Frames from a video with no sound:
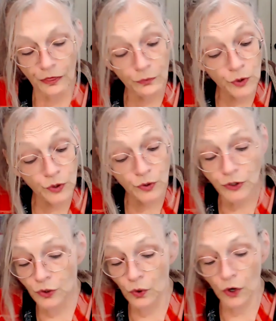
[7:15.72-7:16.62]
through
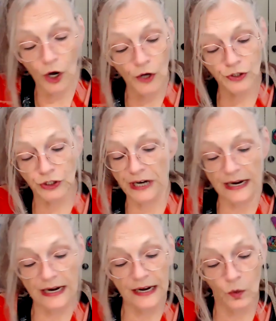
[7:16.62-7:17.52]
your
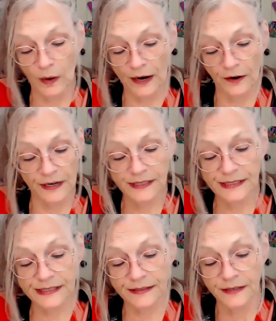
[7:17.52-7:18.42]
oceanic
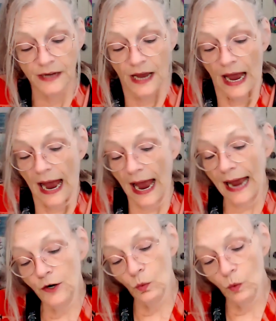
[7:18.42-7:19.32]
awareness
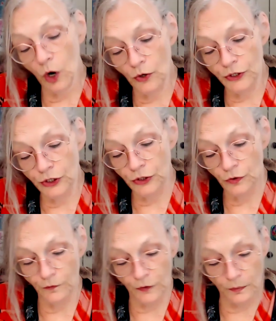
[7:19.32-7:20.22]
and awoke
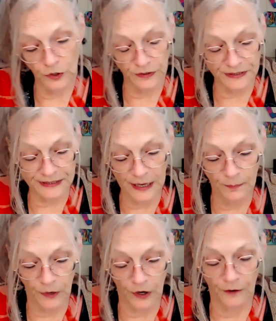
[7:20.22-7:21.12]
you from your
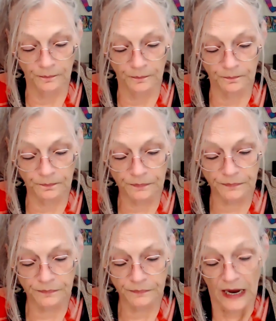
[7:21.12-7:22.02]
slumber.
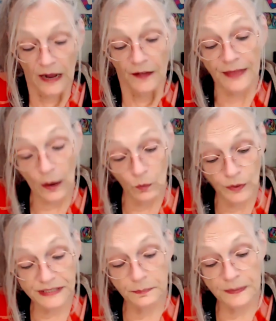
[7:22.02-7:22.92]
That
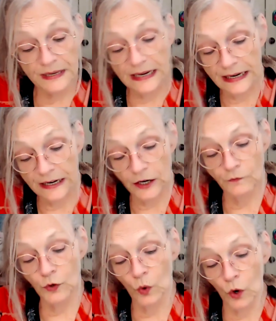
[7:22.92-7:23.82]
was the beginning
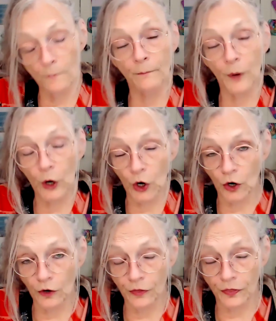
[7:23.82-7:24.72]
of your
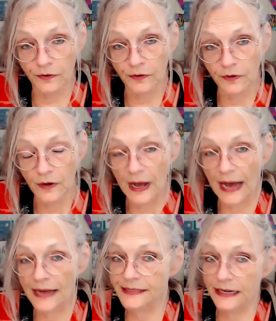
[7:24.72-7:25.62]
birth
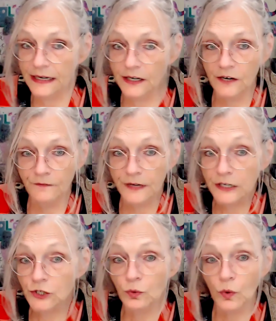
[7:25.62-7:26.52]
as
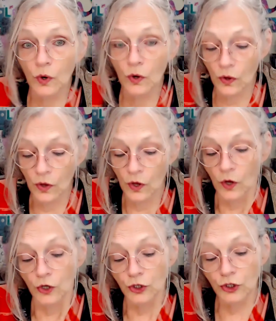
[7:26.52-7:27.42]
individual
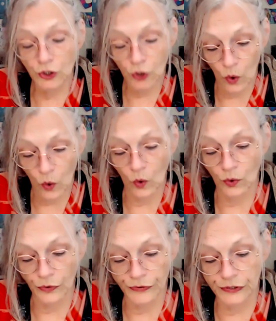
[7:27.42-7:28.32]

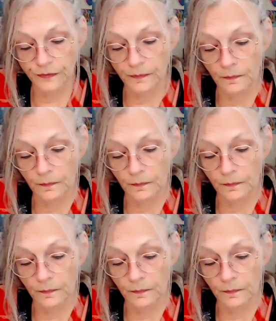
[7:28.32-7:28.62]
souls.